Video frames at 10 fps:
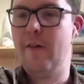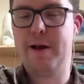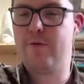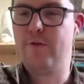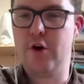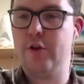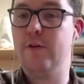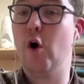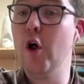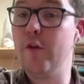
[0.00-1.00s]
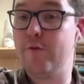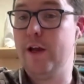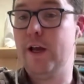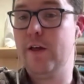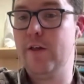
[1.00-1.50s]
and the best versions of other
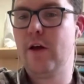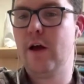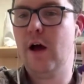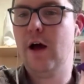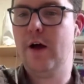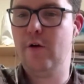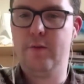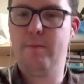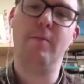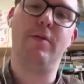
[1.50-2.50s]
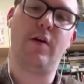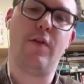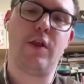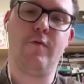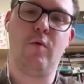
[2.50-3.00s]
figures and other moments
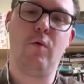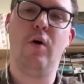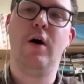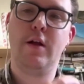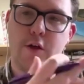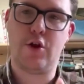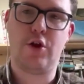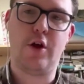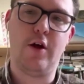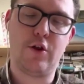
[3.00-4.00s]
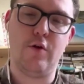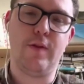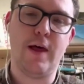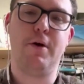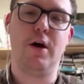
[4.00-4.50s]
in the Civil War to
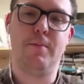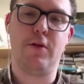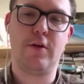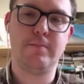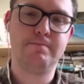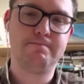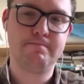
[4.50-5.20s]
suit their purposes.